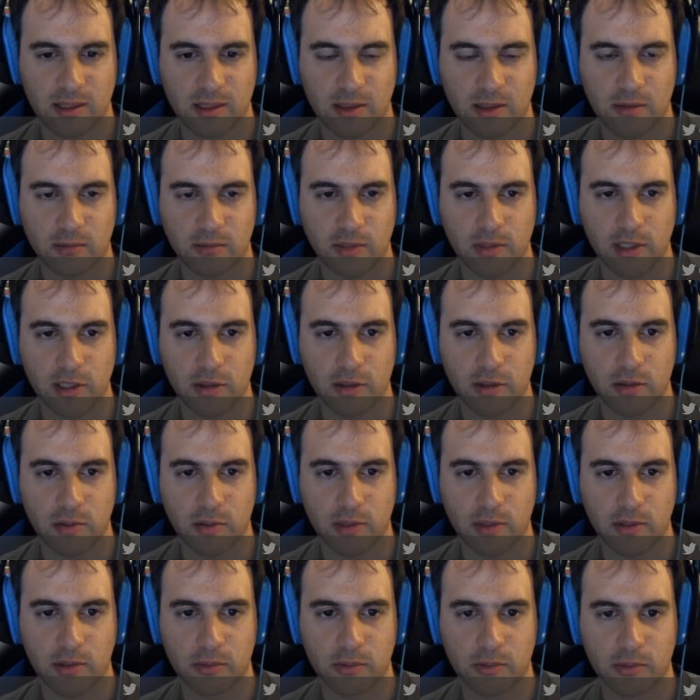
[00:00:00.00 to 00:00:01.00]
I don't really
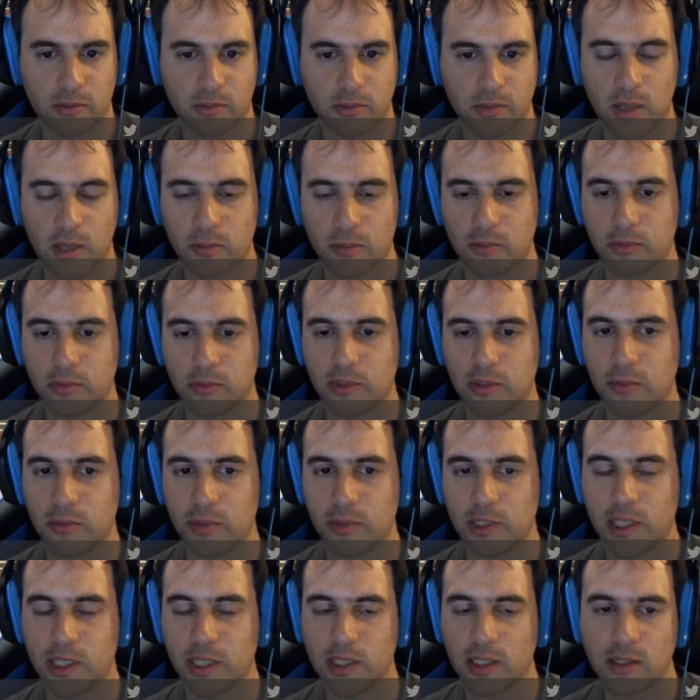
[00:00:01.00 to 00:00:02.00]
know how to
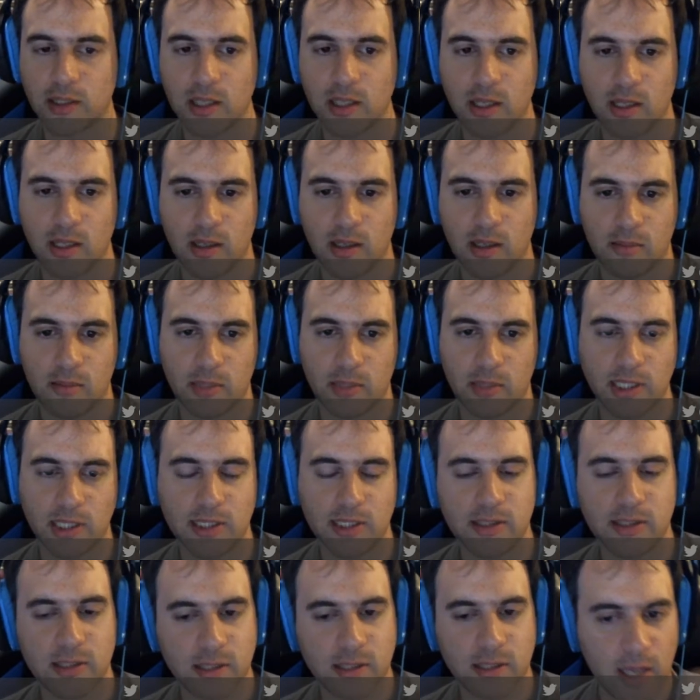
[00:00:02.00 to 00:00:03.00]
deal with that. But
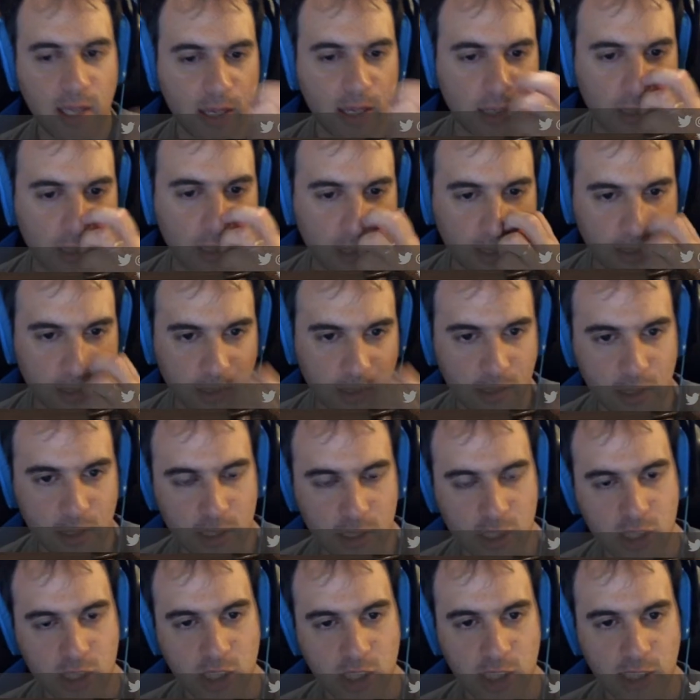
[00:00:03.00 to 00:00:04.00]
let's say
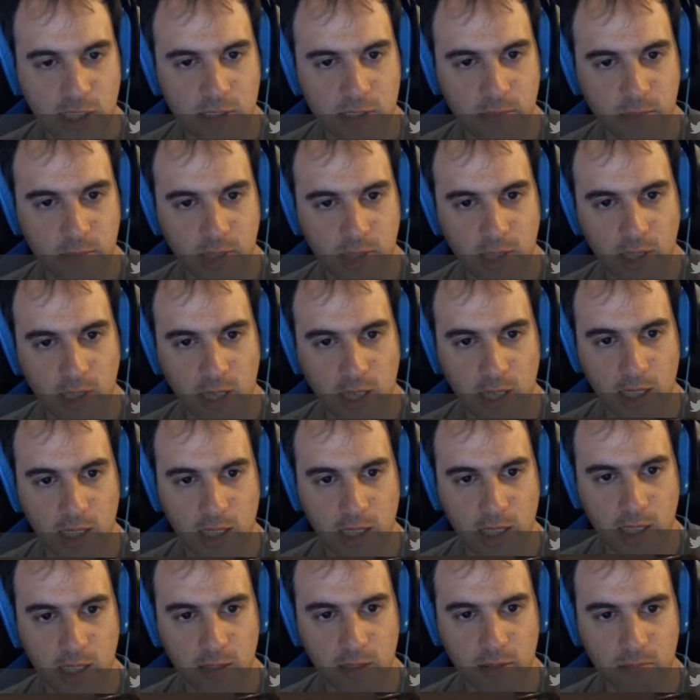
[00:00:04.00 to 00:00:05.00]
he checks me
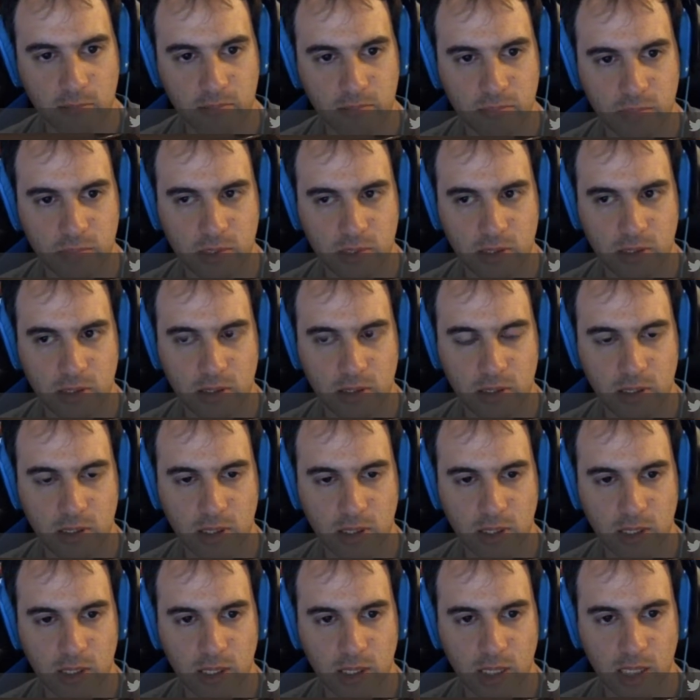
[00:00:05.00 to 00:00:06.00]
and I
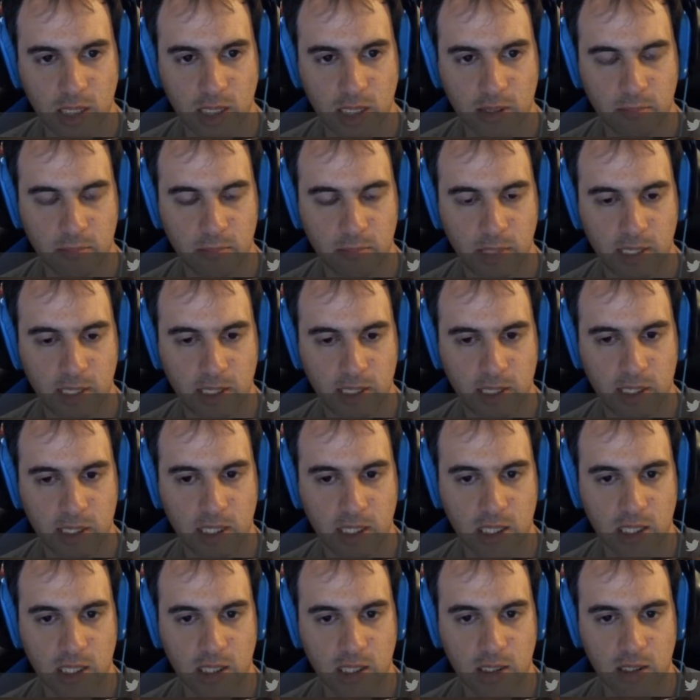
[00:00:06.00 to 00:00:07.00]
get my
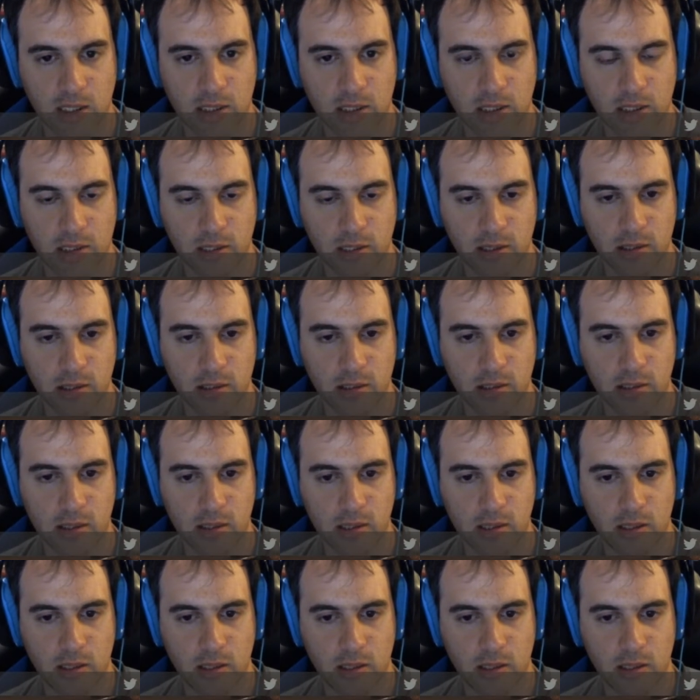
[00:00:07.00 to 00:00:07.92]
king here.